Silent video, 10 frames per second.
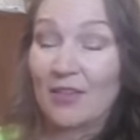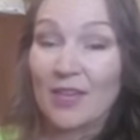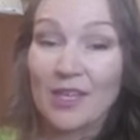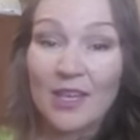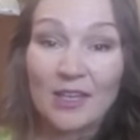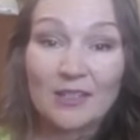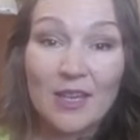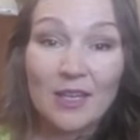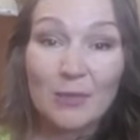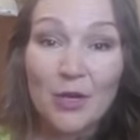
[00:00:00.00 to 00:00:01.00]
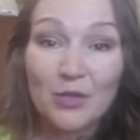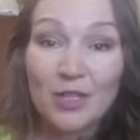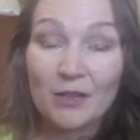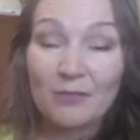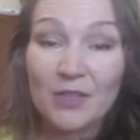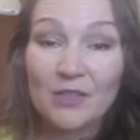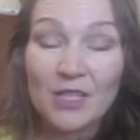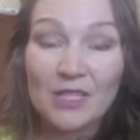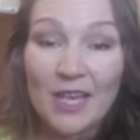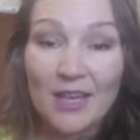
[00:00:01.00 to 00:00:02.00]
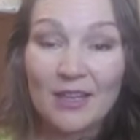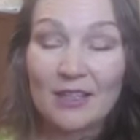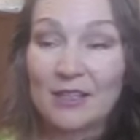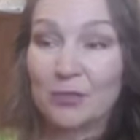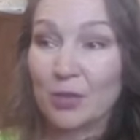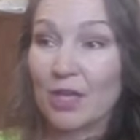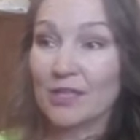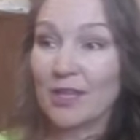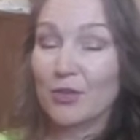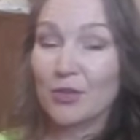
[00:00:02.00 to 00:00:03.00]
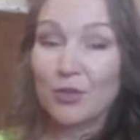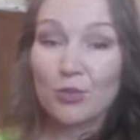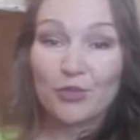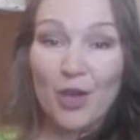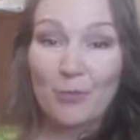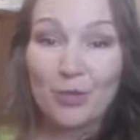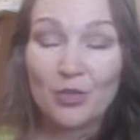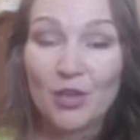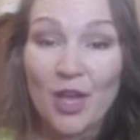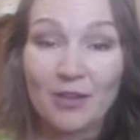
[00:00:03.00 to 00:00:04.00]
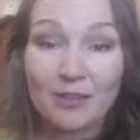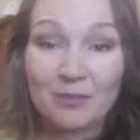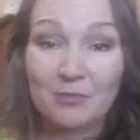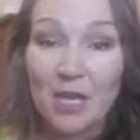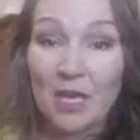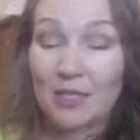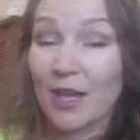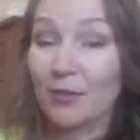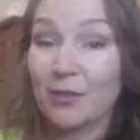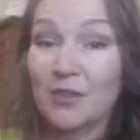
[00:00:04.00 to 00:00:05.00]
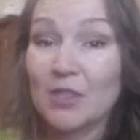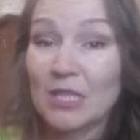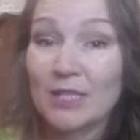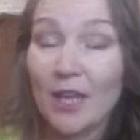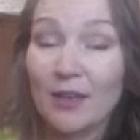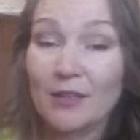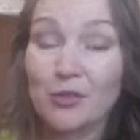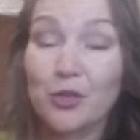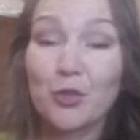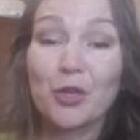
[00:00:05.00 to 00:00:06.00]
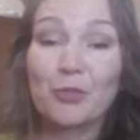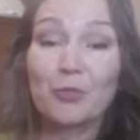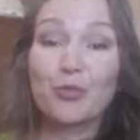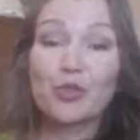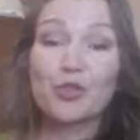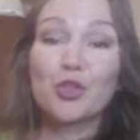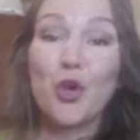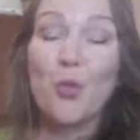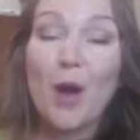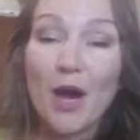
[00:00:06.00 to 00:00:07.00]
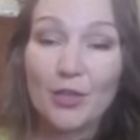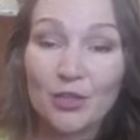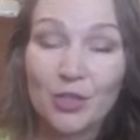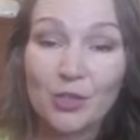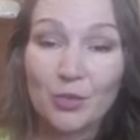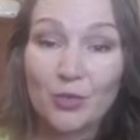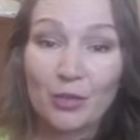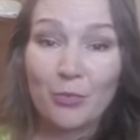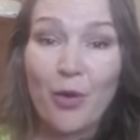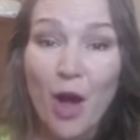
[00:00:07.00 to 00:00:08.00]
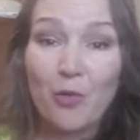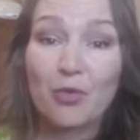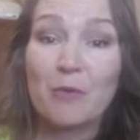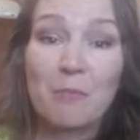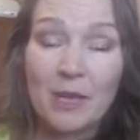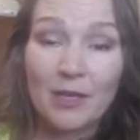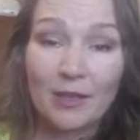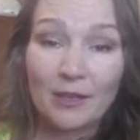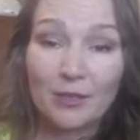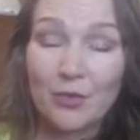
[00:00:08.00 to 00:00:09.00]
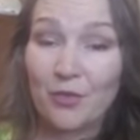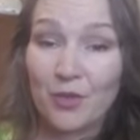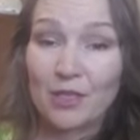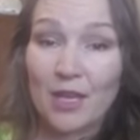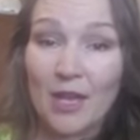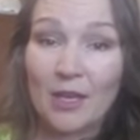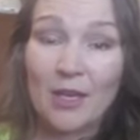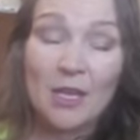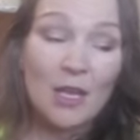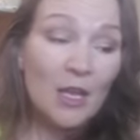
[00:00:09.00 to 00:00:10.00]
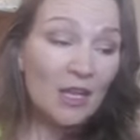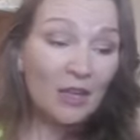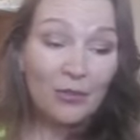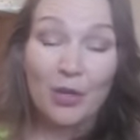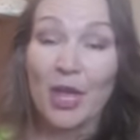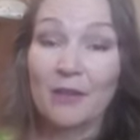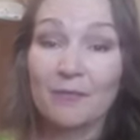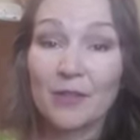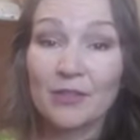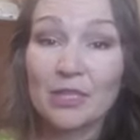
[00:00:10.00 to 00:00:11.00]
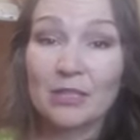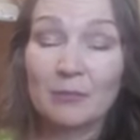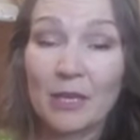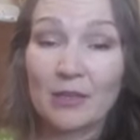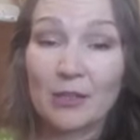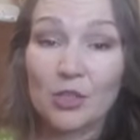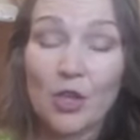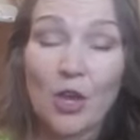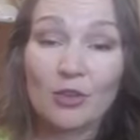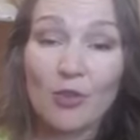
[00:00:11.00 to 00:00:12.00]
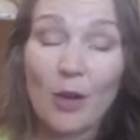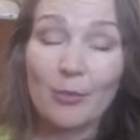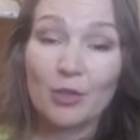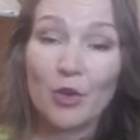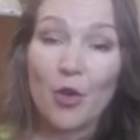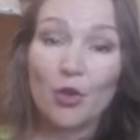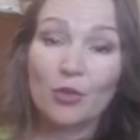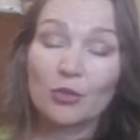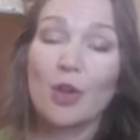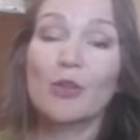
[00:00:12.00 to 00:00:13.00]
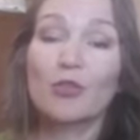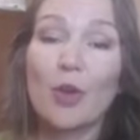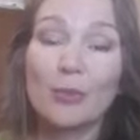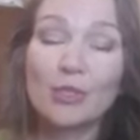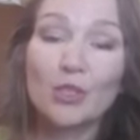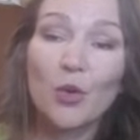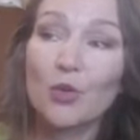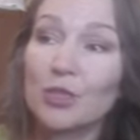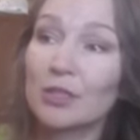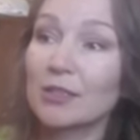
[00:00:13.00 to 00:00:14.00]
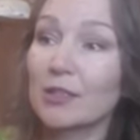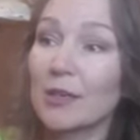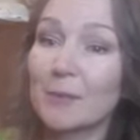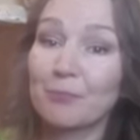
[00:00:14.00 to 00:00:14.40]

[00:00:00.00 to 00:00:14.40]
That can take about 10-15 seconds. What else can you do? Jumping jacks. 10-15 seconds. You can put so much into that power minute of the day. If you have 15 minutes, Tony Robbins calls it